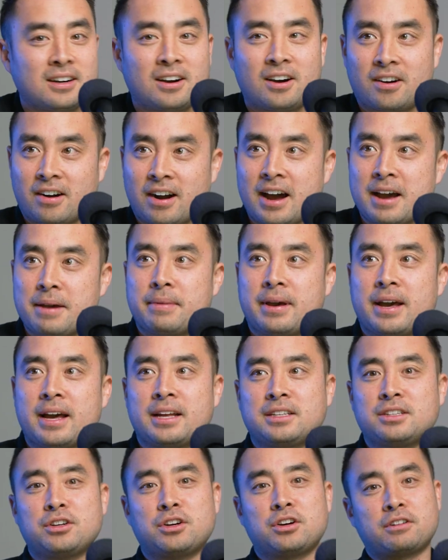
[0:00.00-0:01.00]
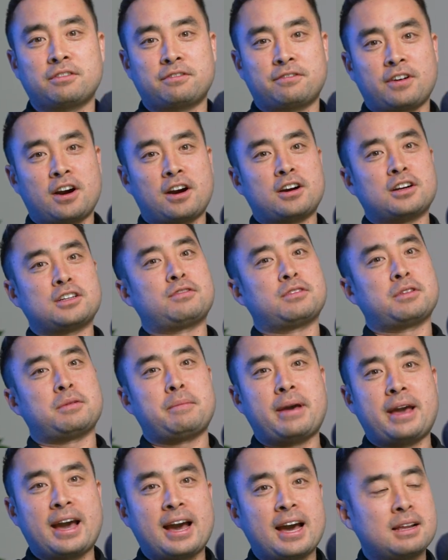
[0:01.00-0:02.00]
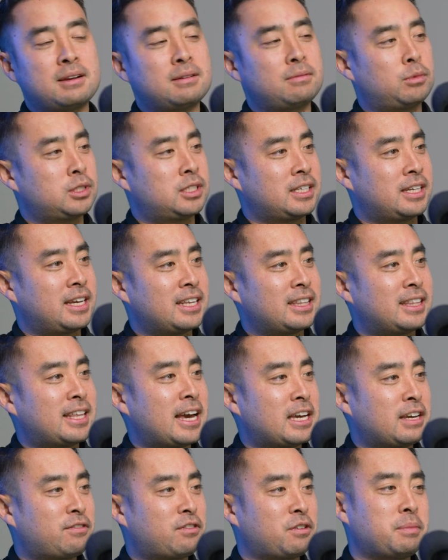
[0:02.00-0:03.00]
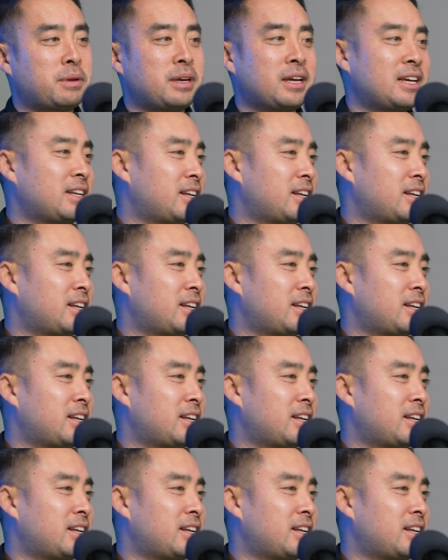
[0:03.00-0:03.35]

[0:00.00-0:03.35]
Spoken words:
All right, man. You heard it first from the man. Once again, thank you for being